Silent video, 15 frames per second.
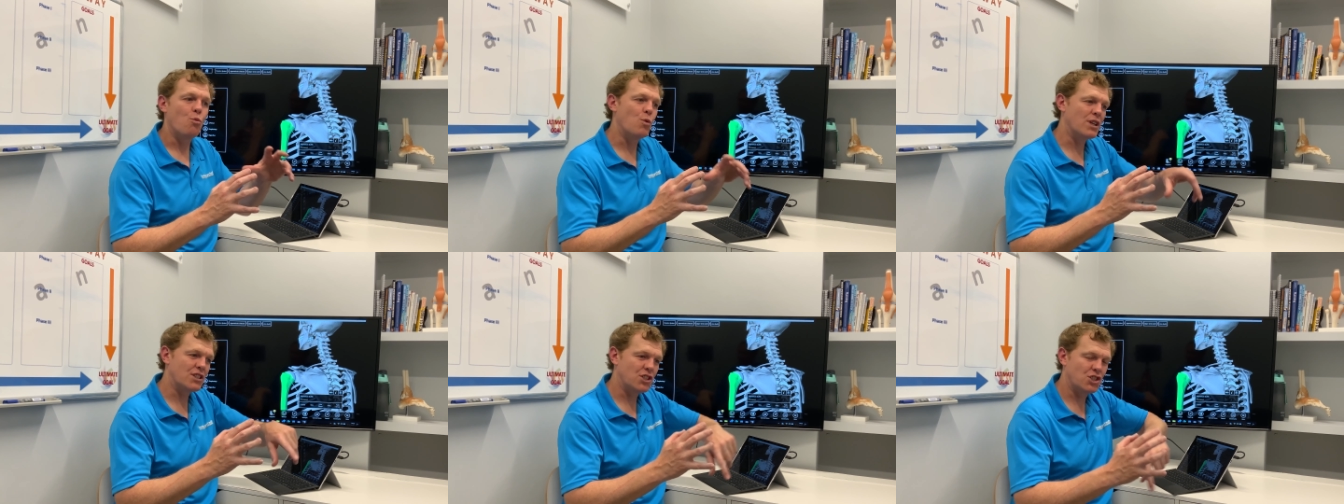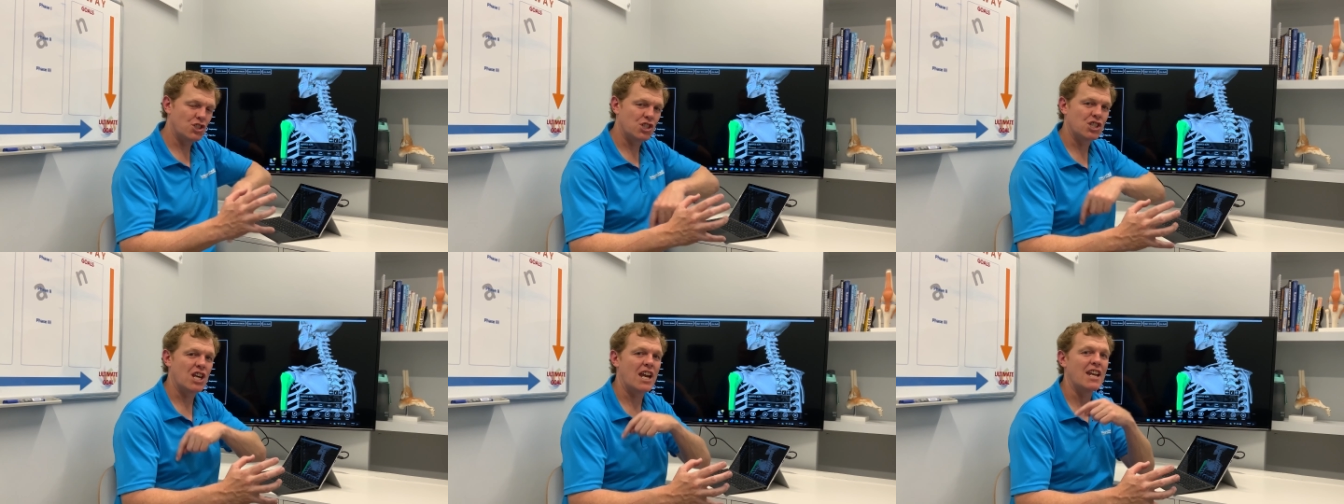which
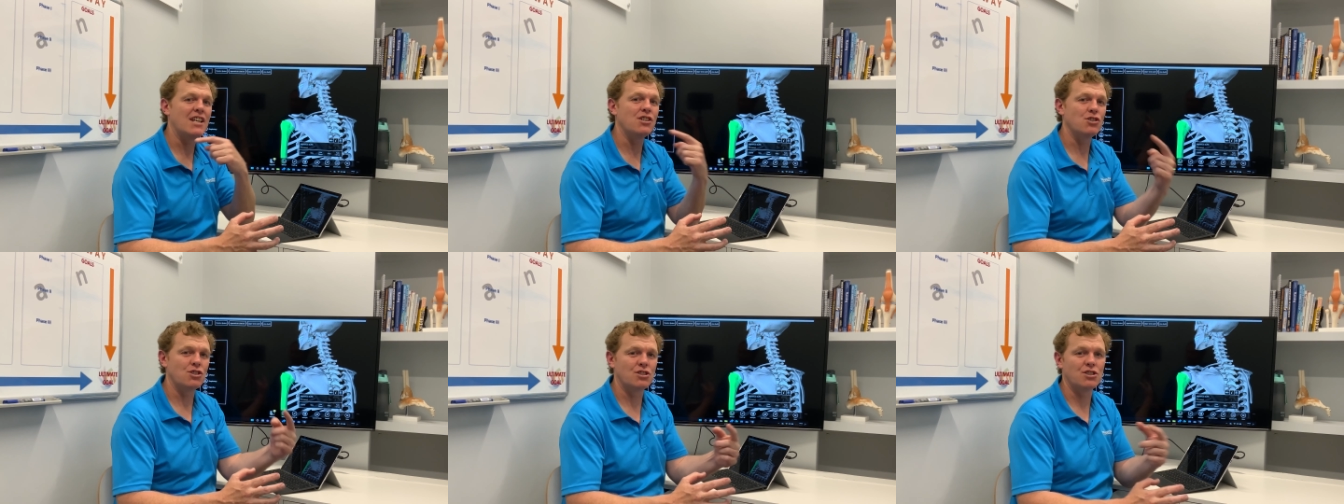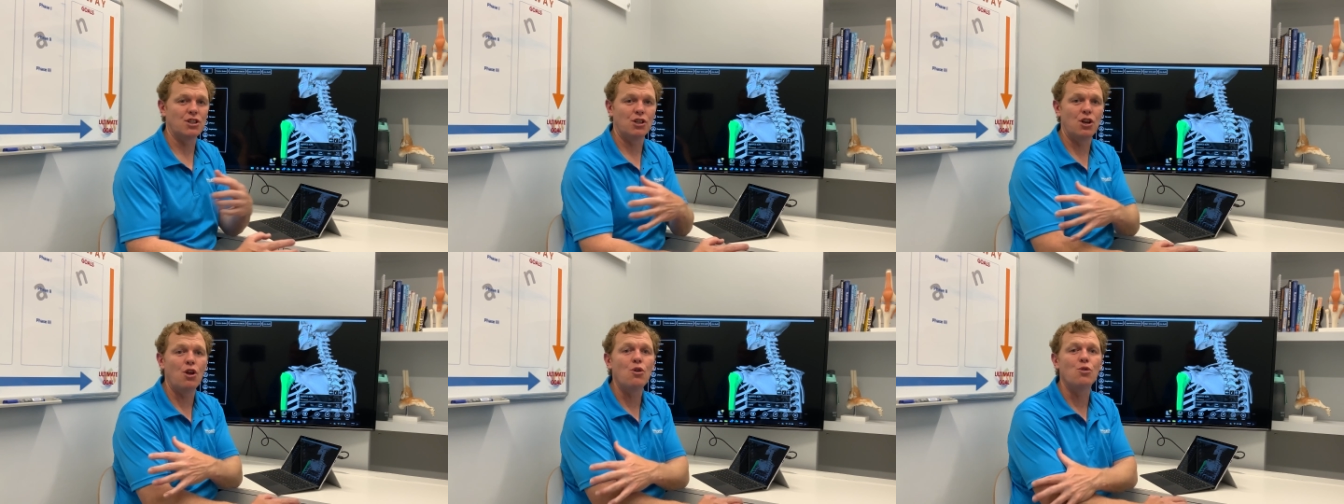changes the
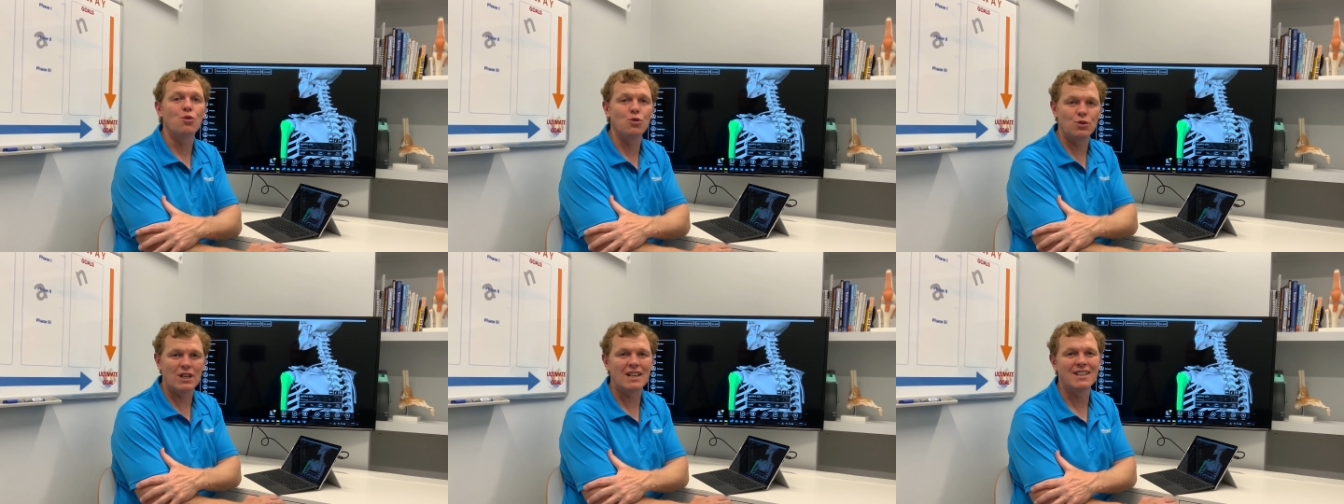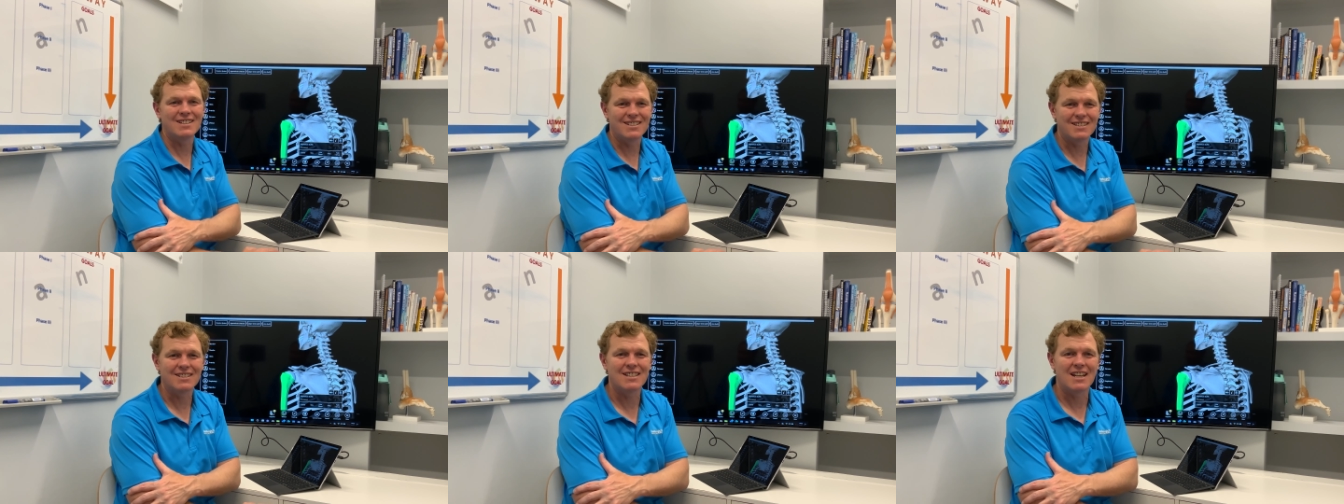load
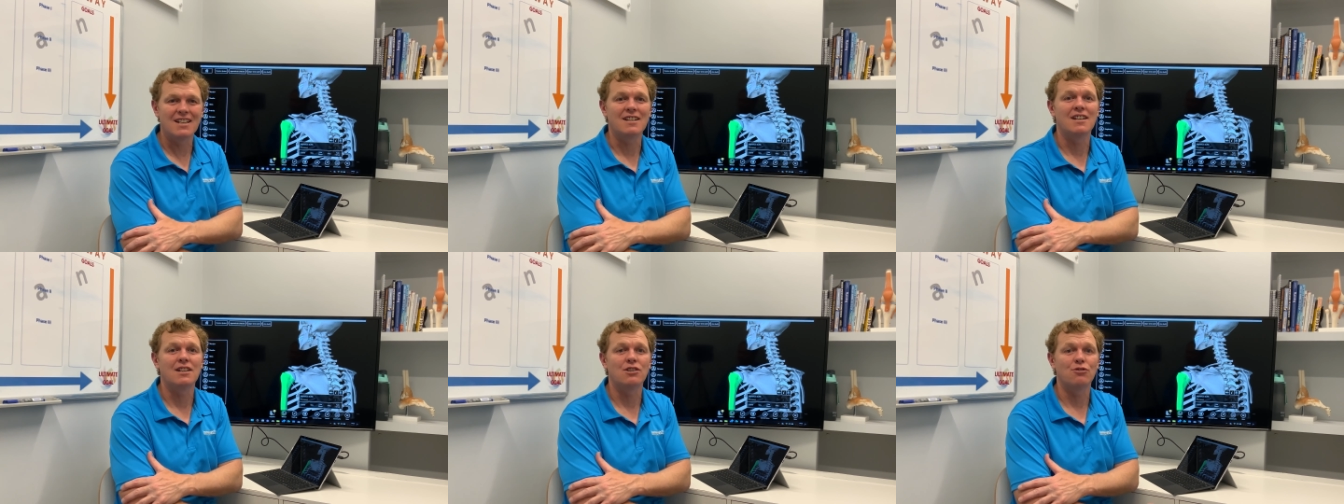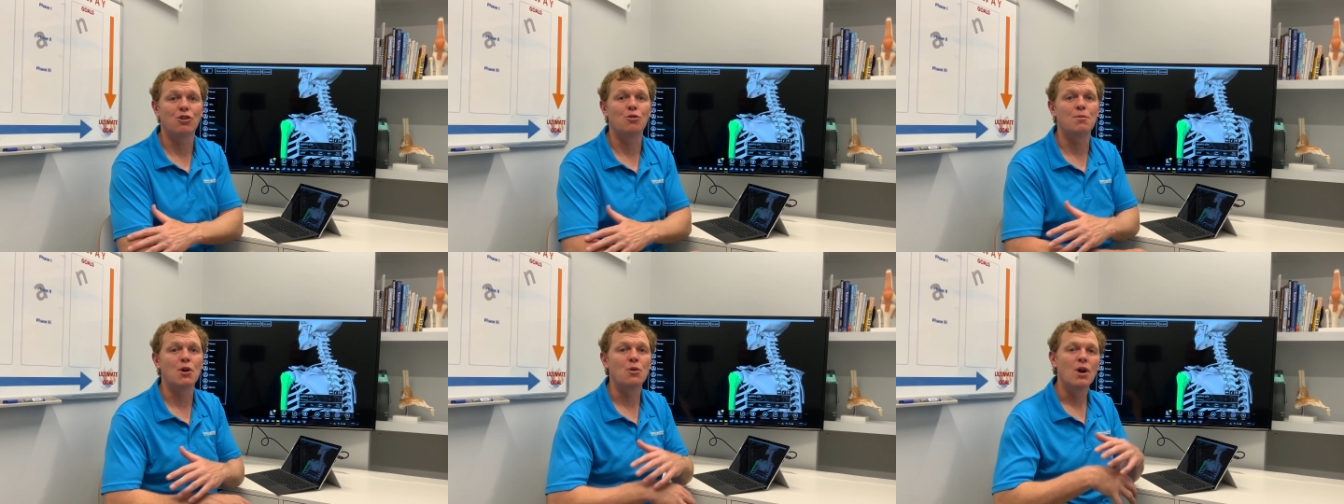into the tendon in your
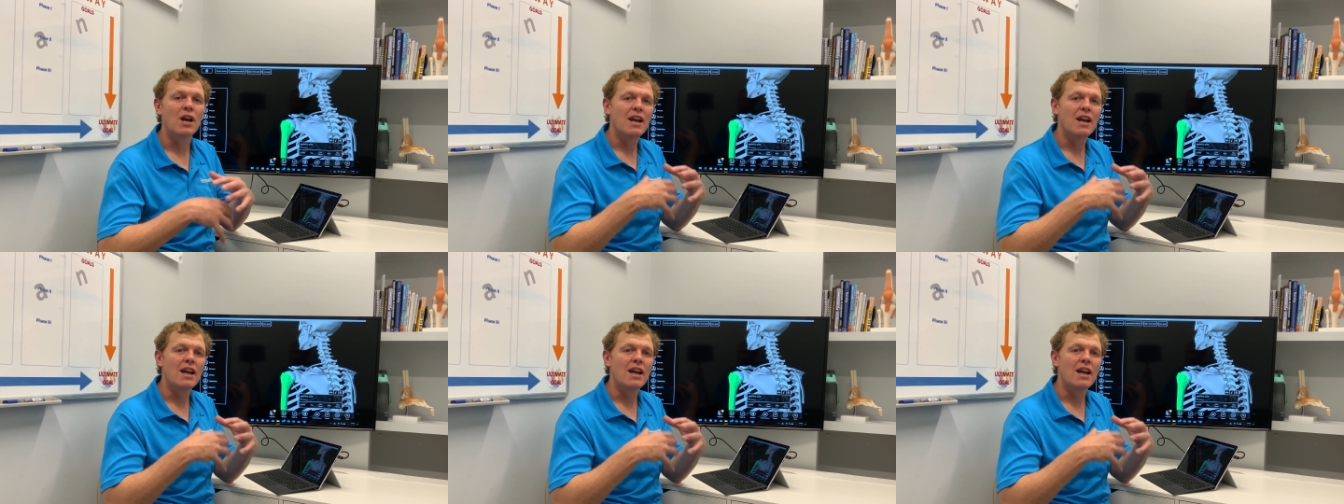elbow.